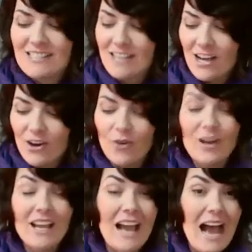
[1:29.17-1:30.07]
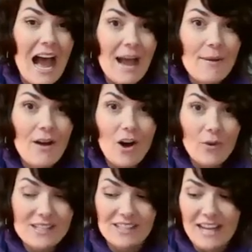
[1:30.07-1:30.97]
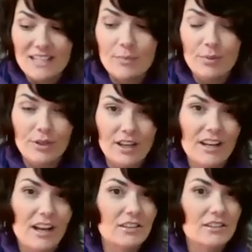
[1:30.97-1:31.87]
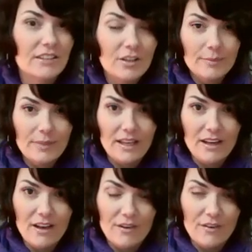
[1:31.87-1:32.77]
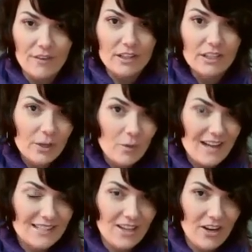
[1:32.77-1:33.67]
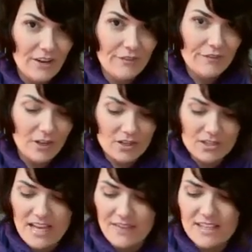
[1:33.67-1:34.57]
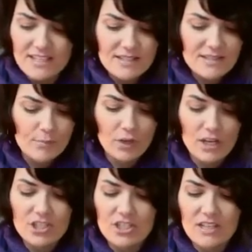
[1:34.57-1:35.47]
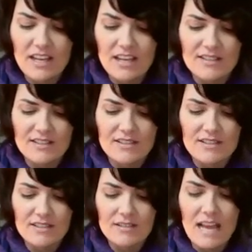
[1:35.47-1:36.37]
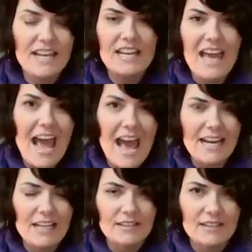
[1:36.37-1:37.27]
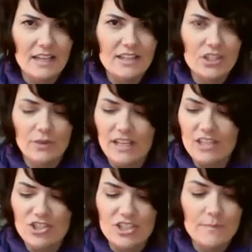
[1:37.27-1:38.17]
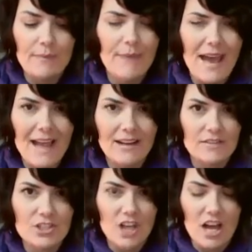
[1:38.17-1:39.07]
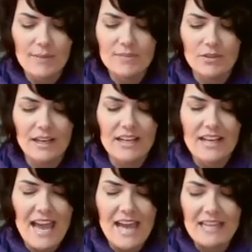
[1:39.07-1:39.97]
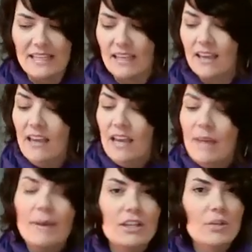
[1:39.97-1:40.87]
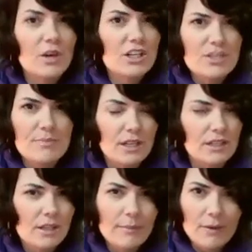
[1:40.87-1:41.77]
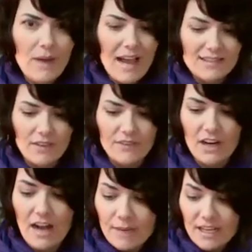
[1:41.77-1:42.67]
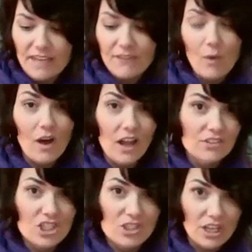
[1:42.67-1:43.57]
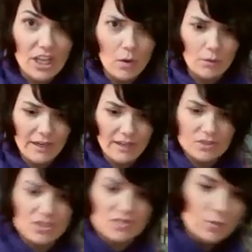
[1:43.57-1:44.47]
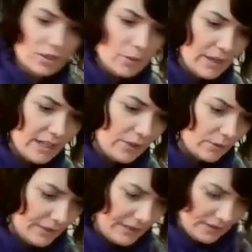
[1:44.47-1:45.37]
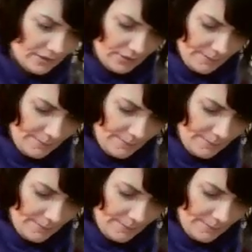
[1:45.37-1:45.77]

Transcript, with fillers: So I always like to put a little bit of clear wax on first. Now this brush is, I didn't add anything to it. It's just been bagged in the shop, so I didn't add anything. But you want to just put a little bit of wax on there. I'm going to give it a, just a go around, just one quick go around.